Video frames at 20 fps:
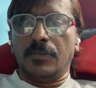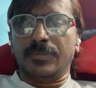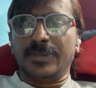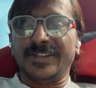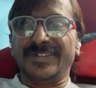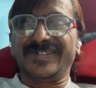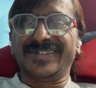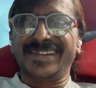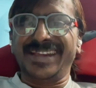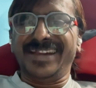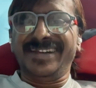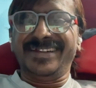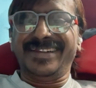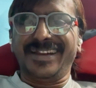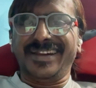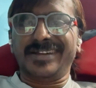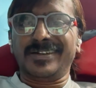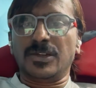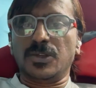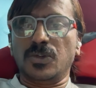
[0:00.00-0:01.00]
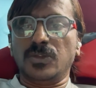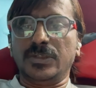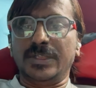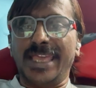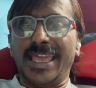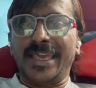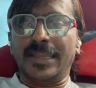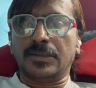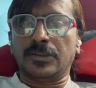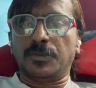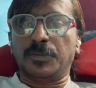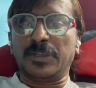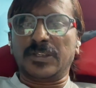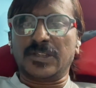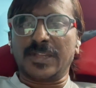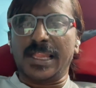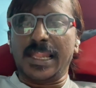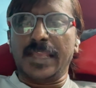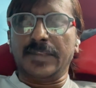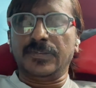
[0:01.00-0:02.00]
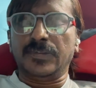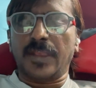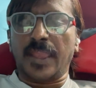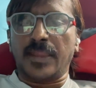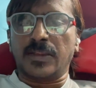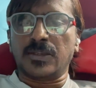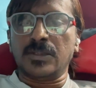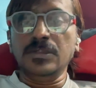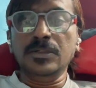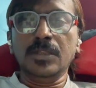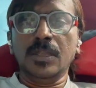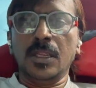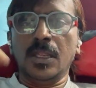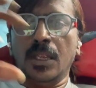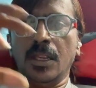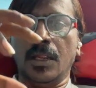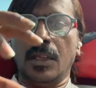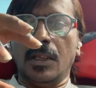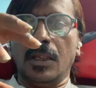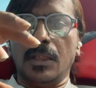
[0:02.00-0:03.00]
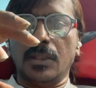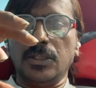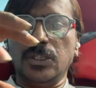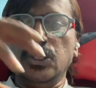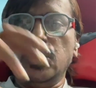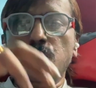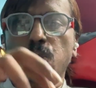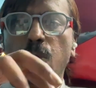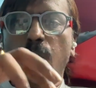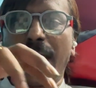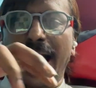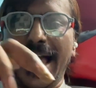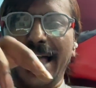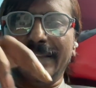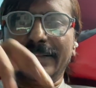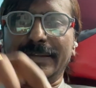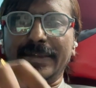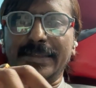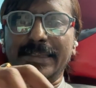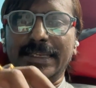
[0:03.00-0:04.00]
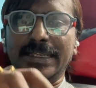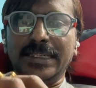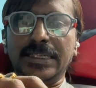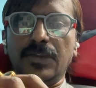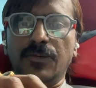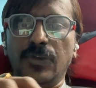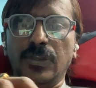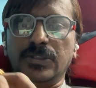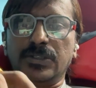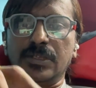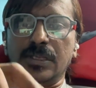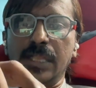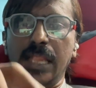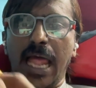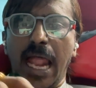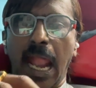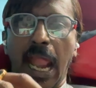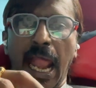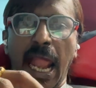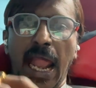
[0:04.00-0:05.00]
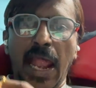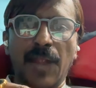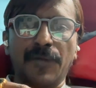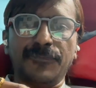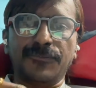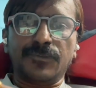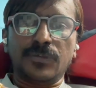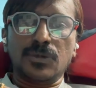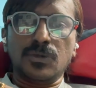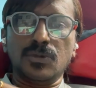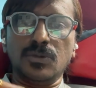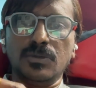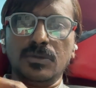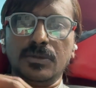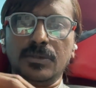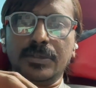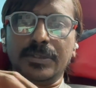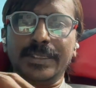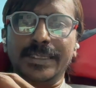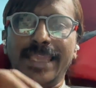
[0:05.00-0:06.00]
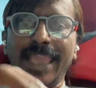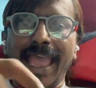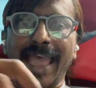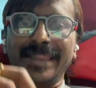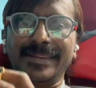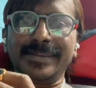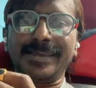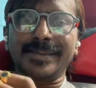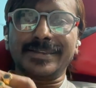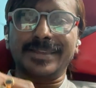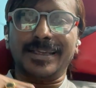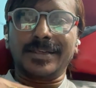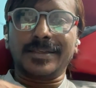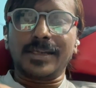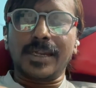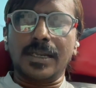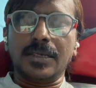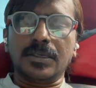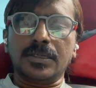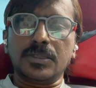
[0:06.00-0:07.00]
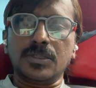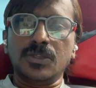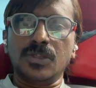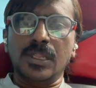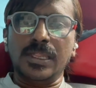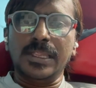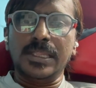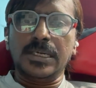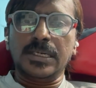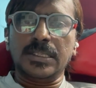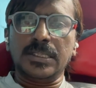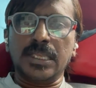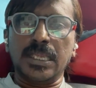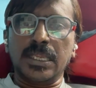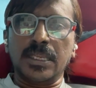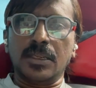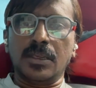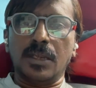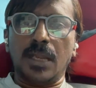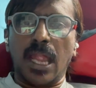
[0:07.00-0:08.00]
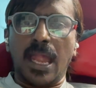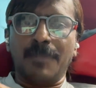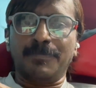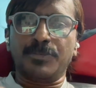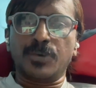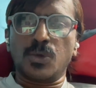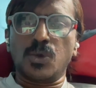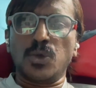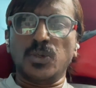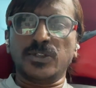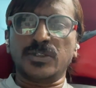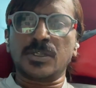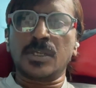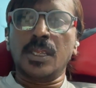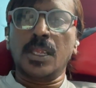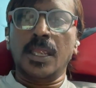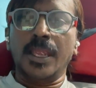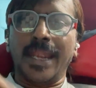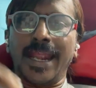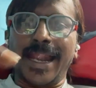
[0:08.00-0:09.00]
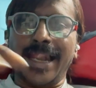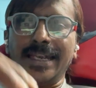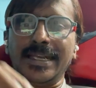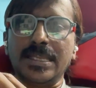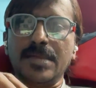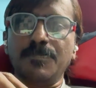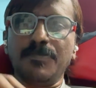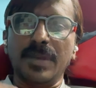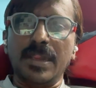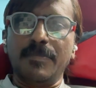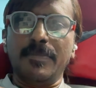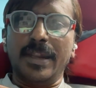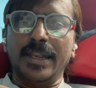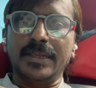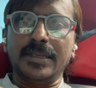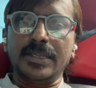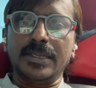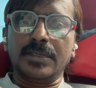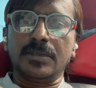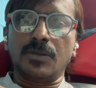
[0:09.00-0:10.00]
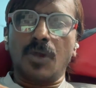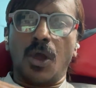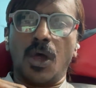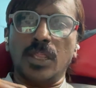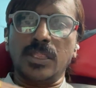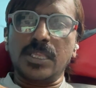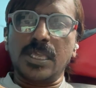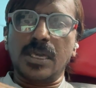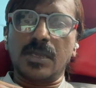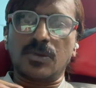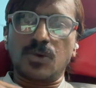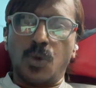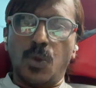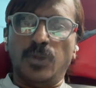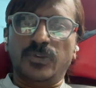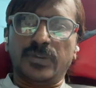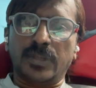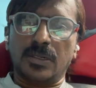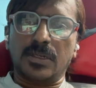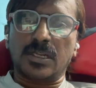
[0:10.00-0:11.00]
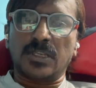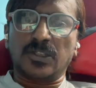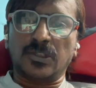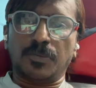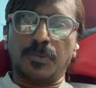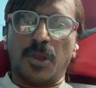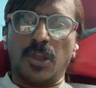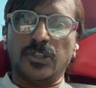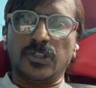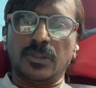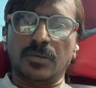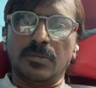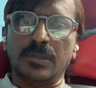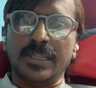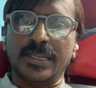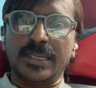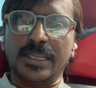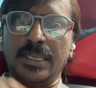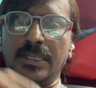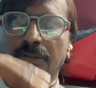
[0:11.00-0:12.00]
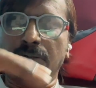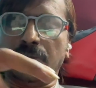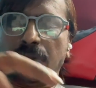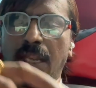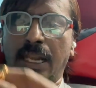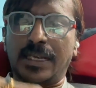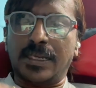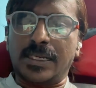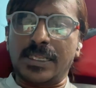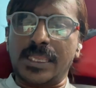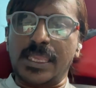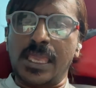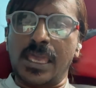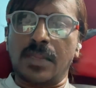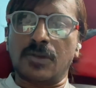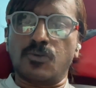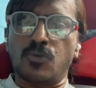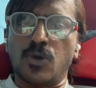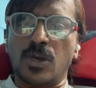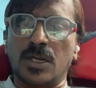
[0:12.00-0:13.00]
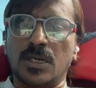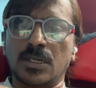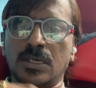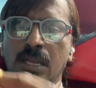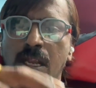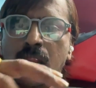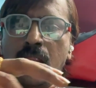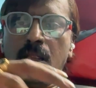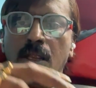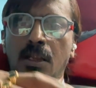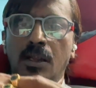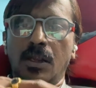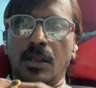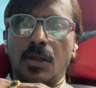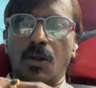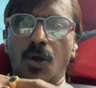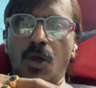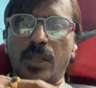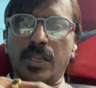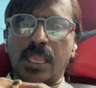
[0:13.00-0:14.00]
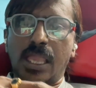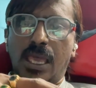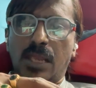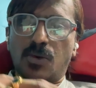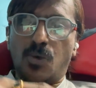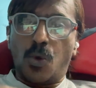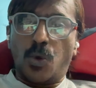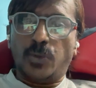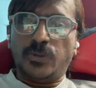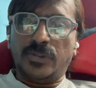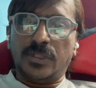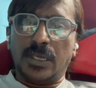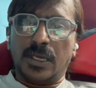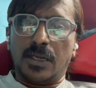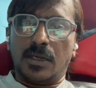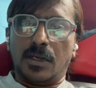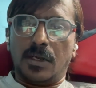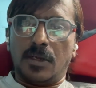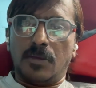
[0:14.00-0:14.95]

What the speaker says: restricted to their specialization. You as an individual have to gather that continual learning approach and implement it on your roles and responsibilities and your work or your own